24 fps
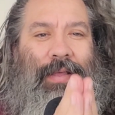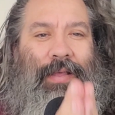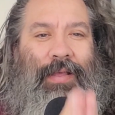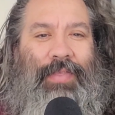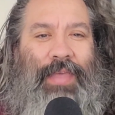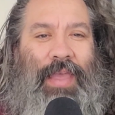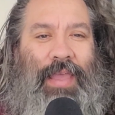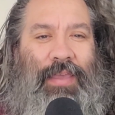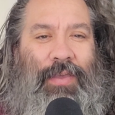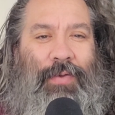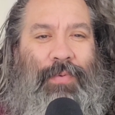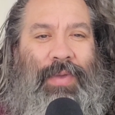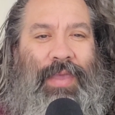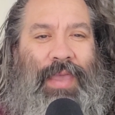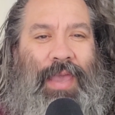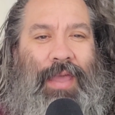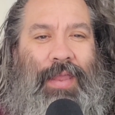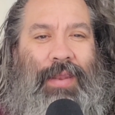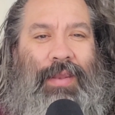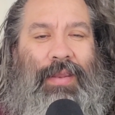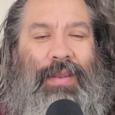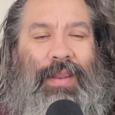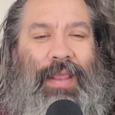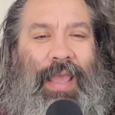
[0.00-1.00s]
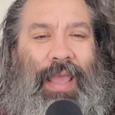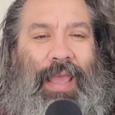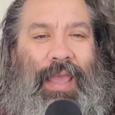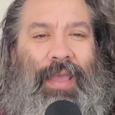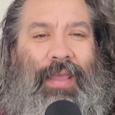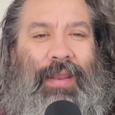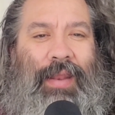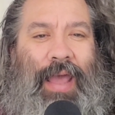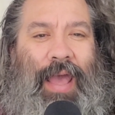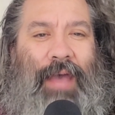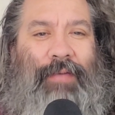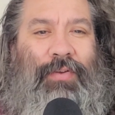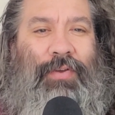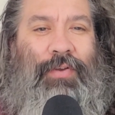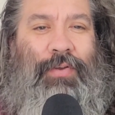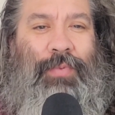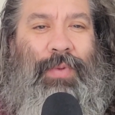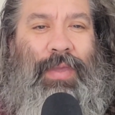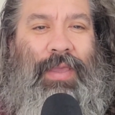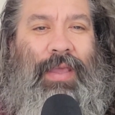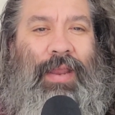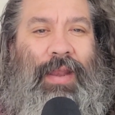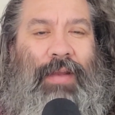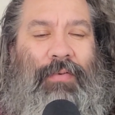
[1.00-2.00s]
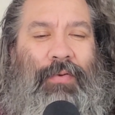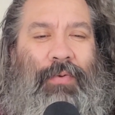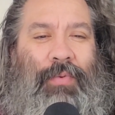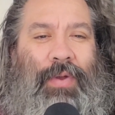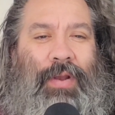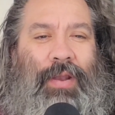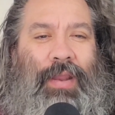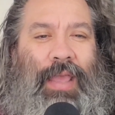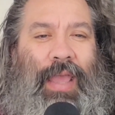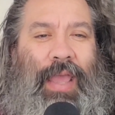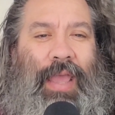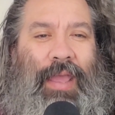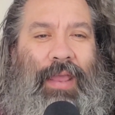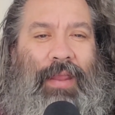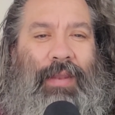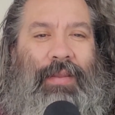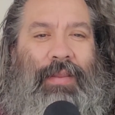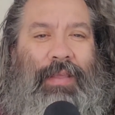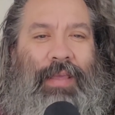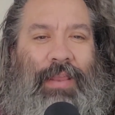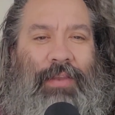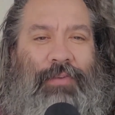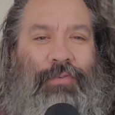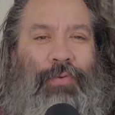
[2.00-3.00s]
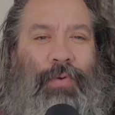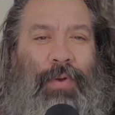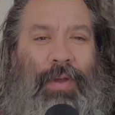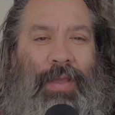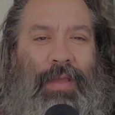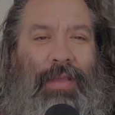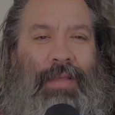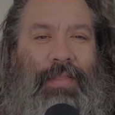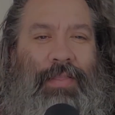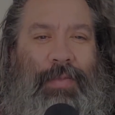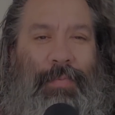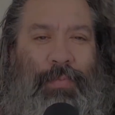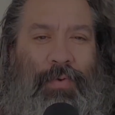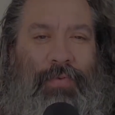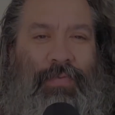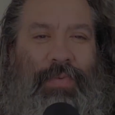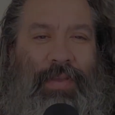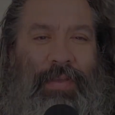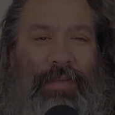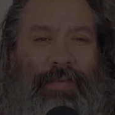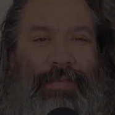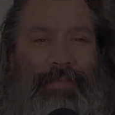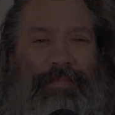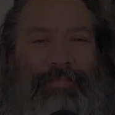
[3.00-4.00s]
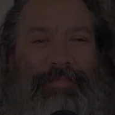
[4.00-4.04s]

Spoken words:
Thank you again, and have a good weekend, everyone, and enjoy the movies.